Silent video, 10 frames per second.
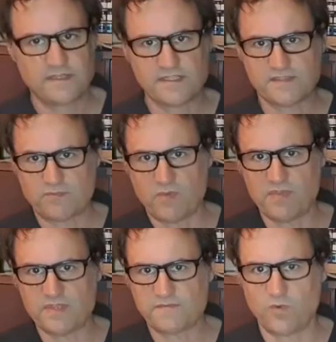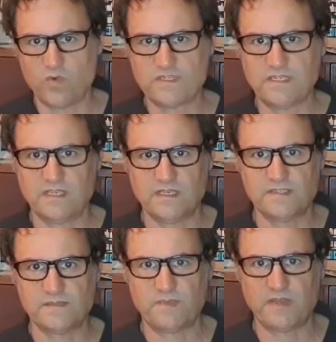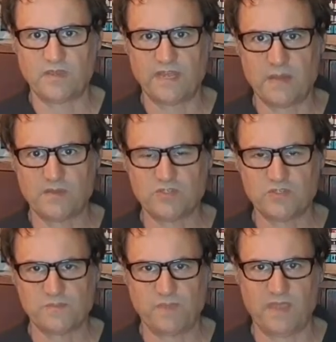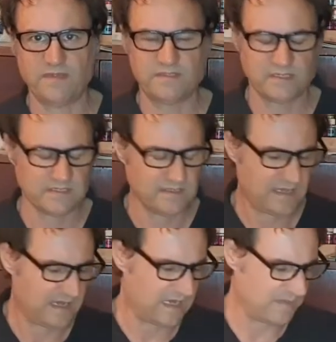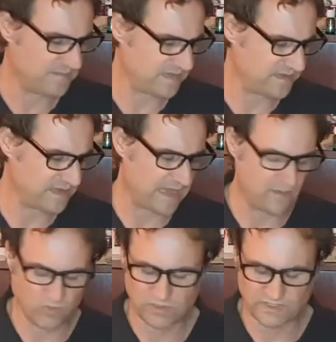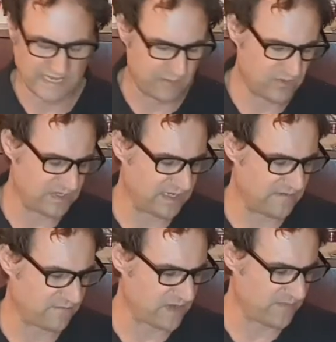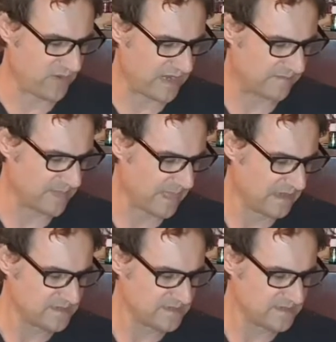Remember there's 4 tiers depending on how much you spend, that will enable you to get free product.